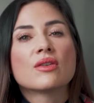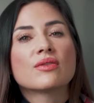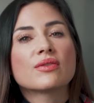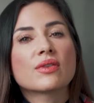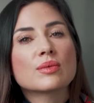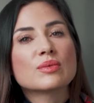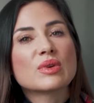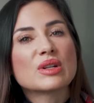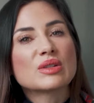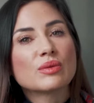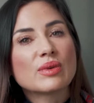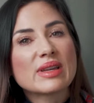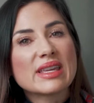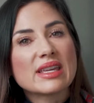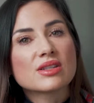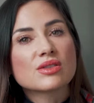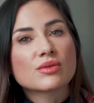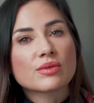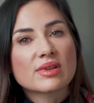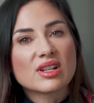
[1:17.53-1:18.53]
from when we
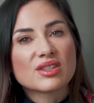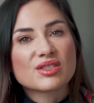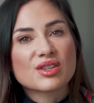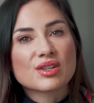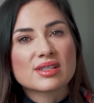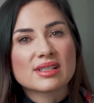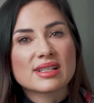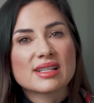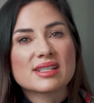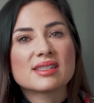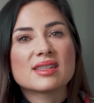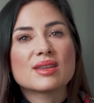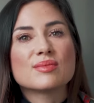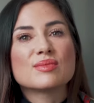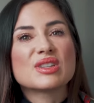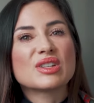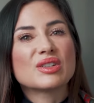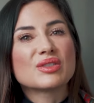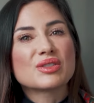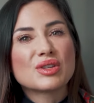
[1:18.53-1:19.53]
as realtors list them
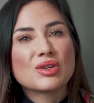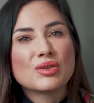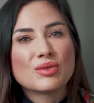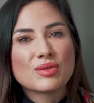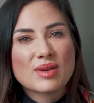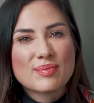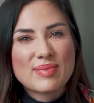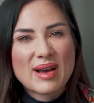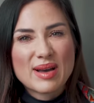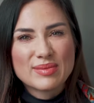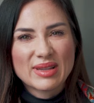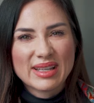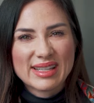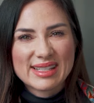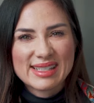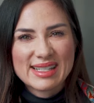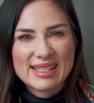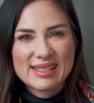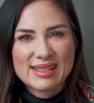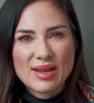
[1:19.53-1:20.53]
till you, the public,
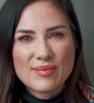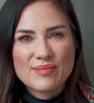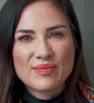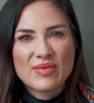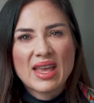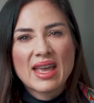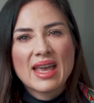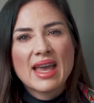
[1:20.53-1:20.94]
sees them.